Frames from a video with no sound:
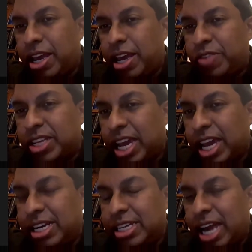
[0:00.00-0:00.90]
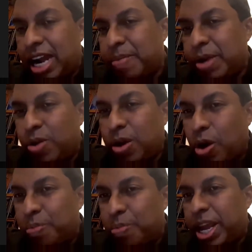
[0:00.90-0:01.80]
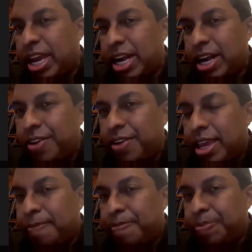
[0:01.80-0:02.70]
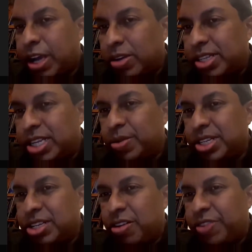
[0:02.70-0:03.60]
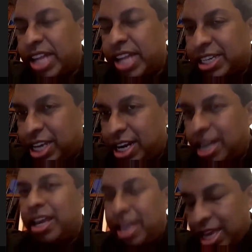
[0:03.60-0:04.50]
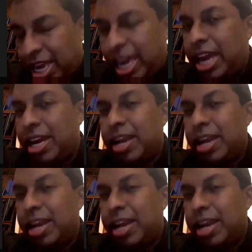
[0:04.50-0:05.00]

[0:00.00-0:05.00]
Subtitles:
if child is unable to comprehend the consequences of his action, again,